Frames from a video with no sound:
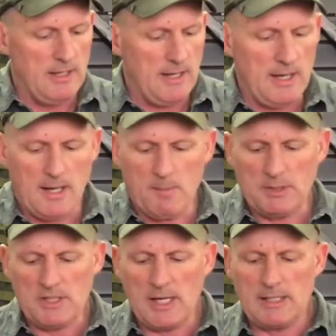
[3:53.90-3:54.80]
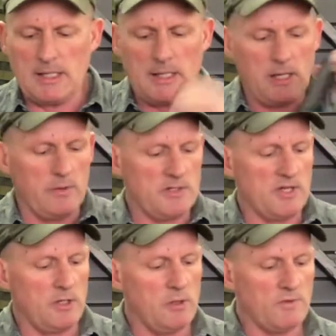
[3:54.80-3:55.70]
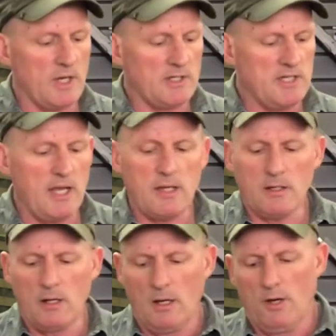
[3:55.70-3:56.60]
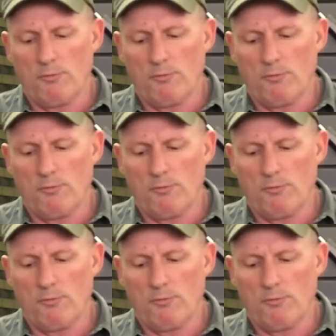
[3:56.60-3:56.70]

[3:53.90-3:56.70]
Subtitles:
But the idea here is that you've got 10